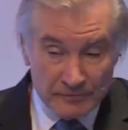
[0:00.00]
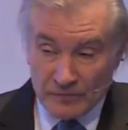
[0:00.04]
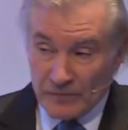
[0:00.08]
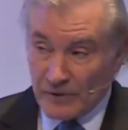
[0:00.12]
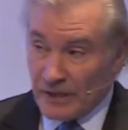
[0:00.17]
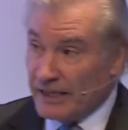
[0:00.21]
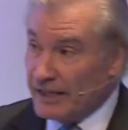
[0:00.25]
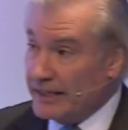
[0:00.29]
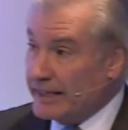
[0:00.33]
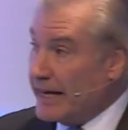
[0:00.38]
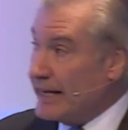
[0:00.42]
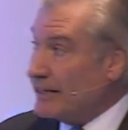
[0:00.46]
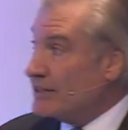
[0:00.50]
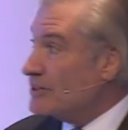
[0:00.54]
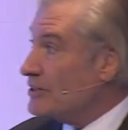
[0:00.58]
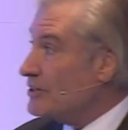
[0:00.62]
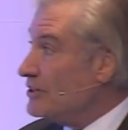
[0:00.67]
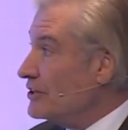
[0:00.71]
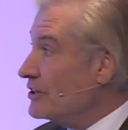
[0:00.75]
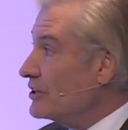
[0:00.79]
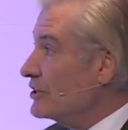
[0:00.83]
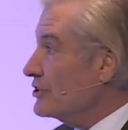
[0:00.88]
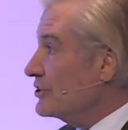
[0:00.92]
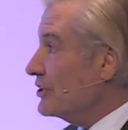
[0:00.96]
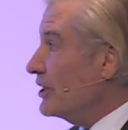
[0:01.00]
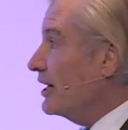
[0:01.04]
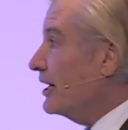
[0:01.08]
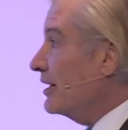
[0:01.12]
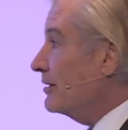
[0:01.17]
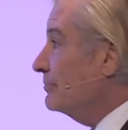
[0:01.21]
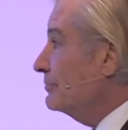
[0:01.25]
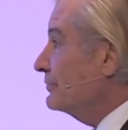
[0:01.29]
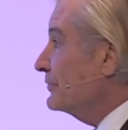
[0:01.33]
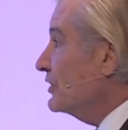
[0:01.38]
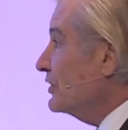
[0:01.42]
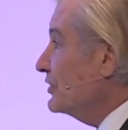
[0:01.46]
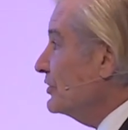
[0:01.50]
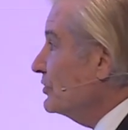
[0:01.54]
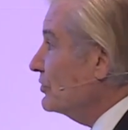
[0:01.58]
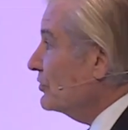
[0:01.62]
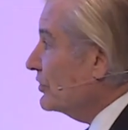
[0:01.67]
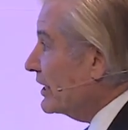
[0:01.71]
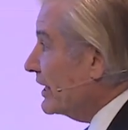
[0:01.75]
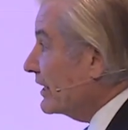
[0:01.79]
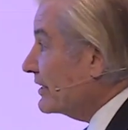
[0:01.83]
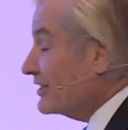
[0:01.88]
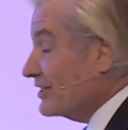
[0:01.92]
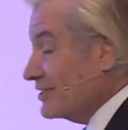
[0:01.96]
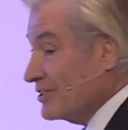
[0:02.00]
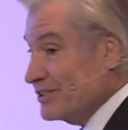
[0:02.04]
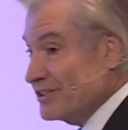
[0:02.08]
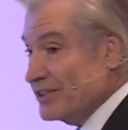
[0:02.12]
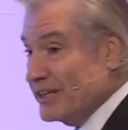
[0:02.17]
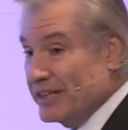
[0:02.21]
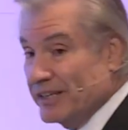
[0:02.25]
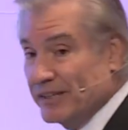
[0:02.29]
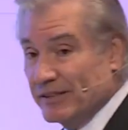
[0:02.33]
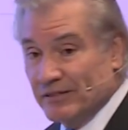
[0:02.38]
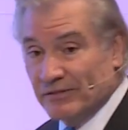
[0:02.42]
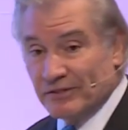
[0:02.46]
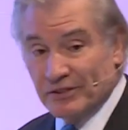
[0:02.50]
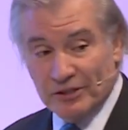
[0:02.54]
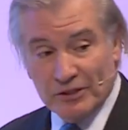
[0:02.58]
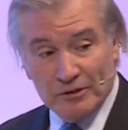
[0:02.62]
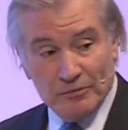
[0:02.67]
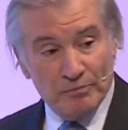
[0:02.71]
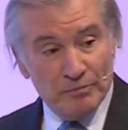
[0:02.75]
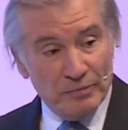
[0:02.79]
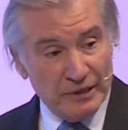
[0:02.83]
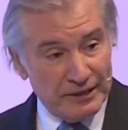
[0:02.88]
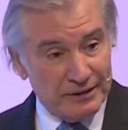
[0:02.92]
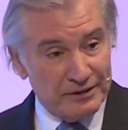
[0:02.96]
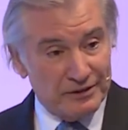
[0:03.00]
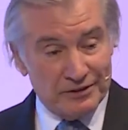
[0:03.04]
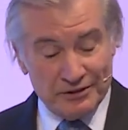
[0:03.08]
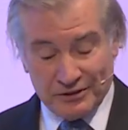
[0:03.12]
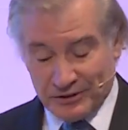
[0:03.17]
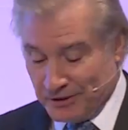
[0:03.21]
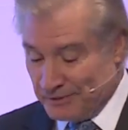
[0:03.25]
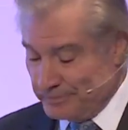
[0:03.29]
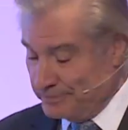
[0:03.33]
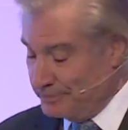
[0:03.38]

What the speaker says: And that's their job, to do that, to save their butts.